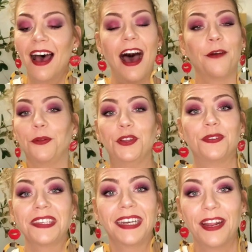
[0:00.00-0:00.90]
I've been
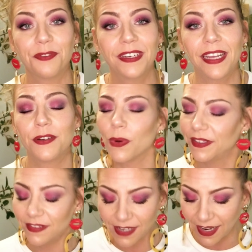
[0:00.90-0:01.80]
using it every day, twice
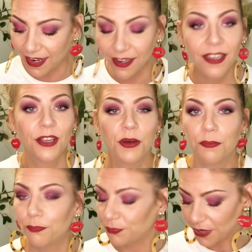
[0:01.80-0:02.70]
a day,
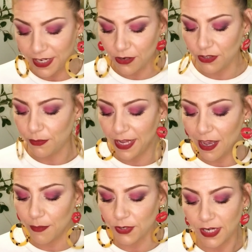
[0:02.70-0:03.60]
trying out new
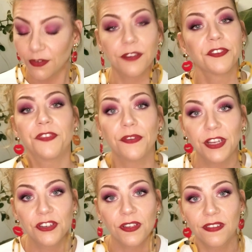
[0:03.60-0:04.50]
makeup, trying out different
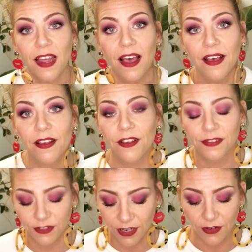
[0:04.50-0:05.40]
foundation styles,
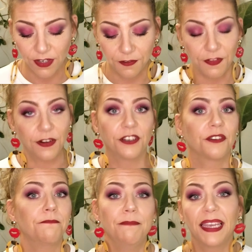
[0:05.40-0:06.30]
trying out different
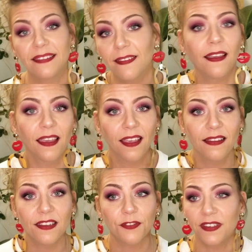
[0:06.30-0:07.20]
foundation mixes,
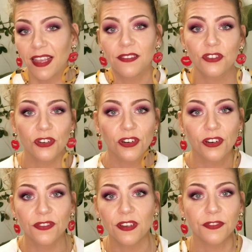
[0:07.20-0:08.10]
different
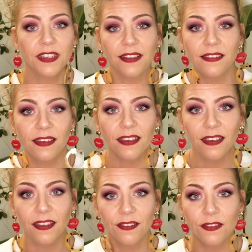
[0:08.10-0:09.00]
textures, different
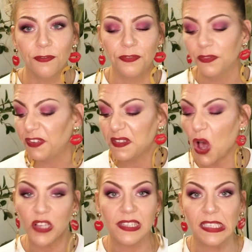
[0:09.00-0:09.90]
densities,
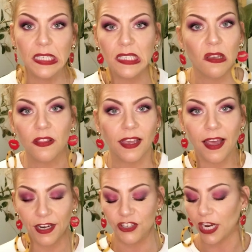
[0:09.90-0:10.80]
viscosities, all that
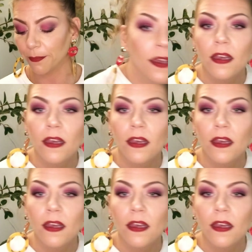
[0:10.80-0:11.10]
kind of jam.